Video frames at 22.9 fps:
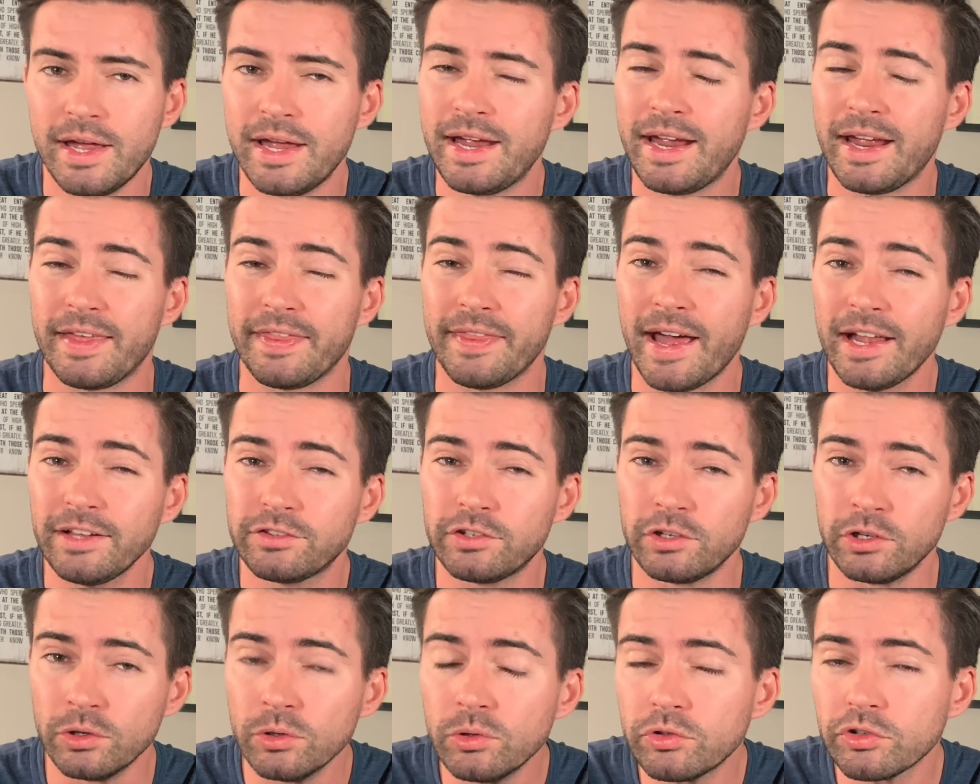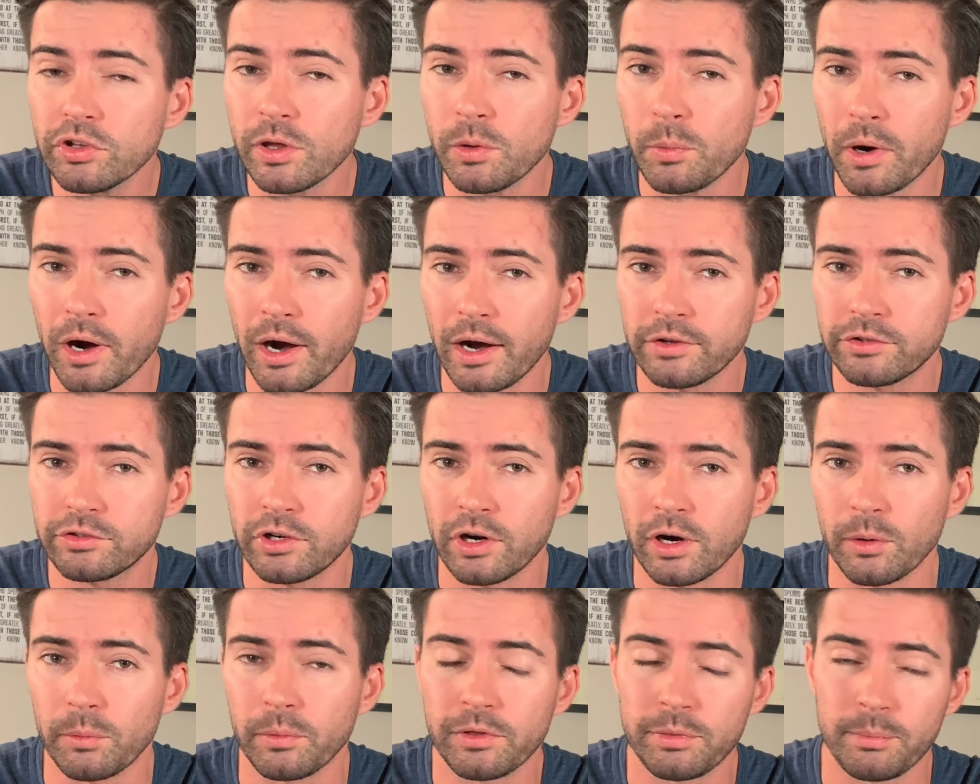And that's usually where I
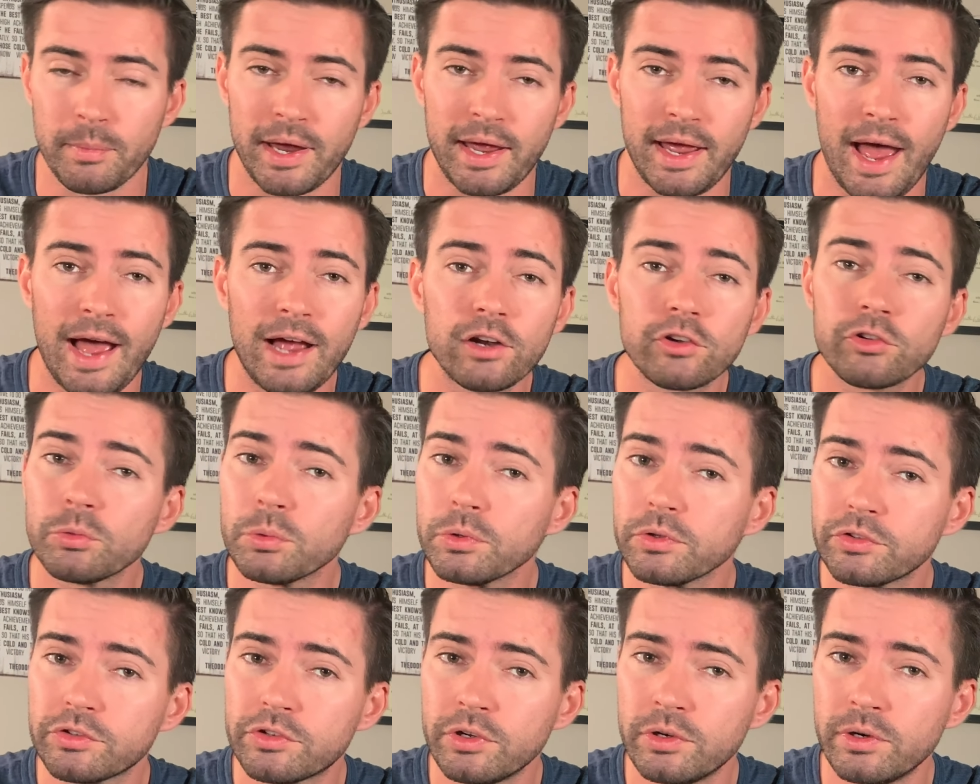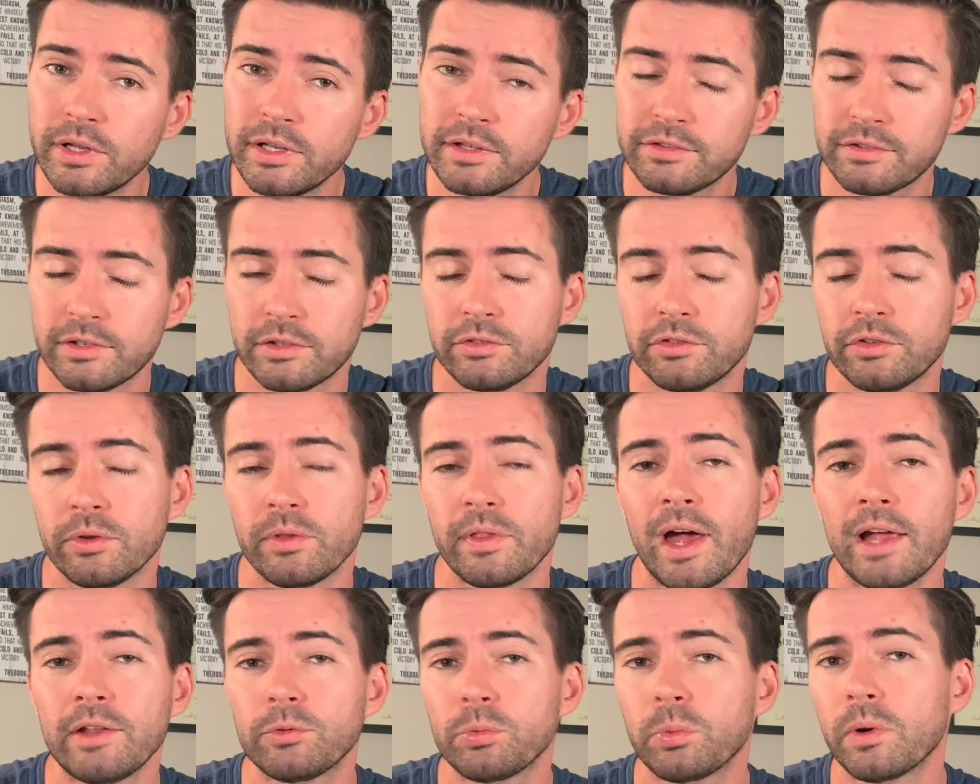start with my actual students, and so
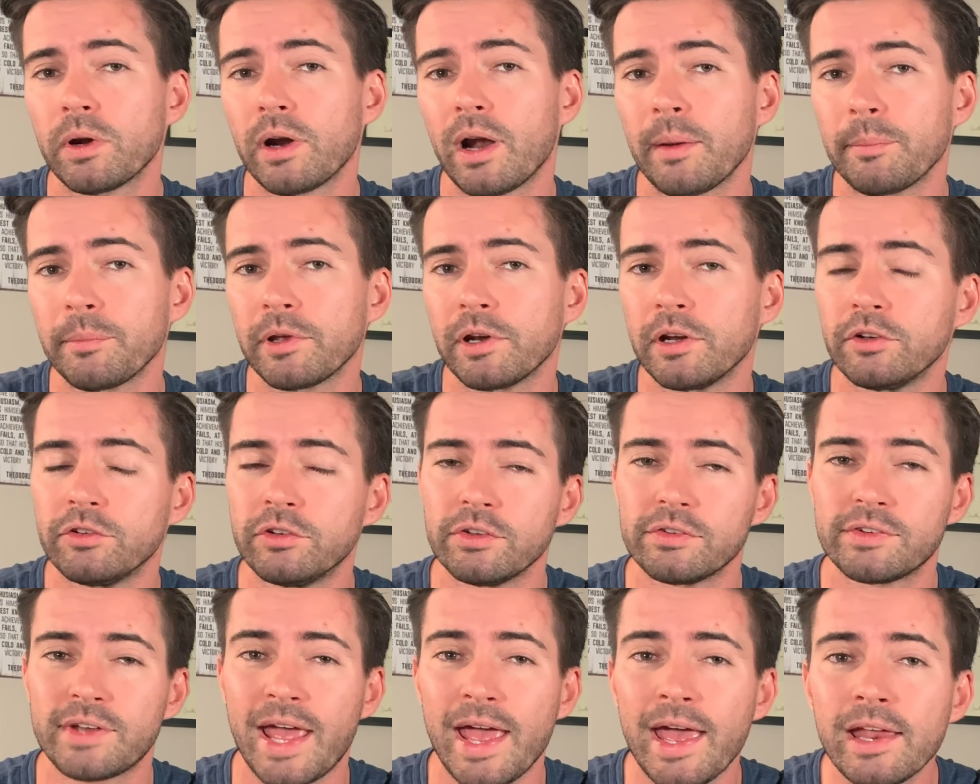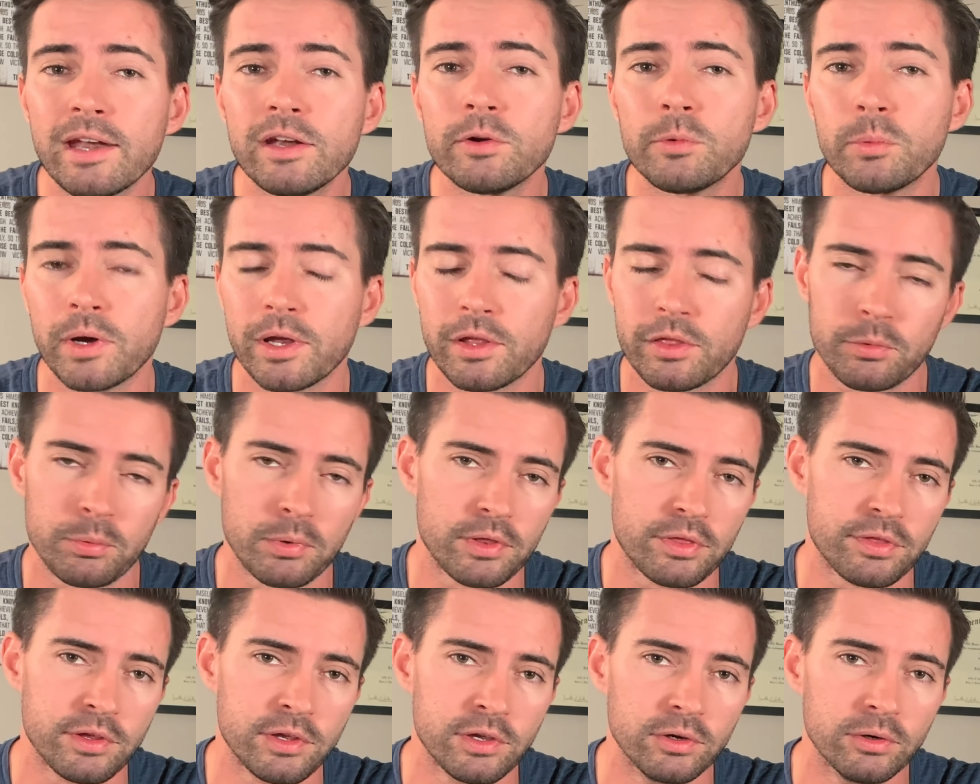that's what I'm gonna just end with
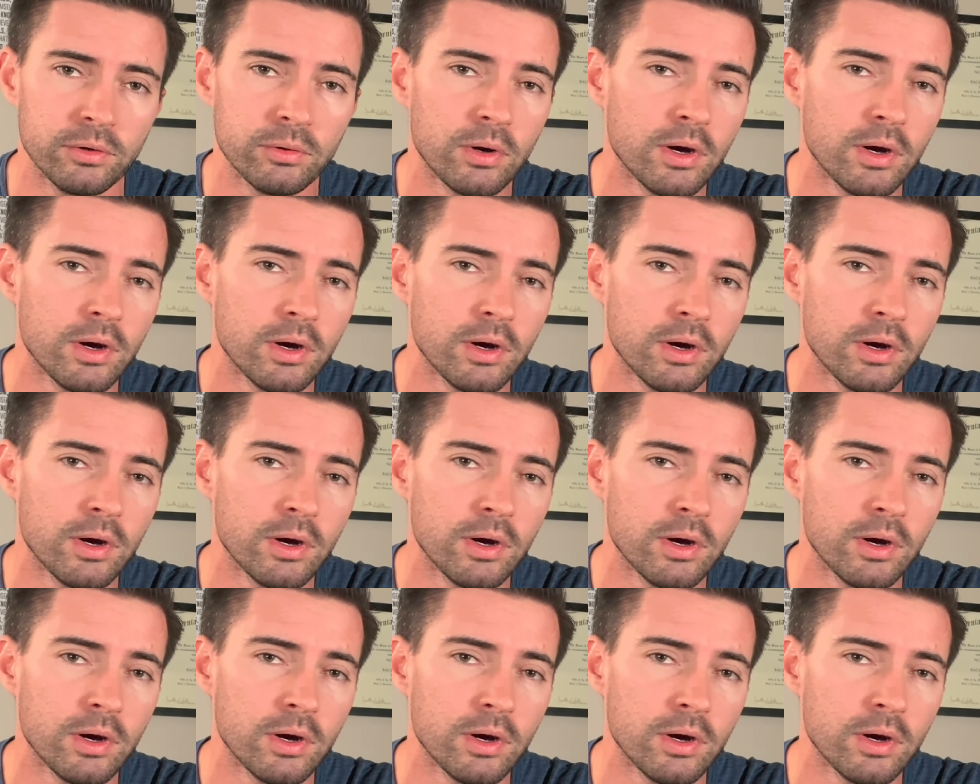you.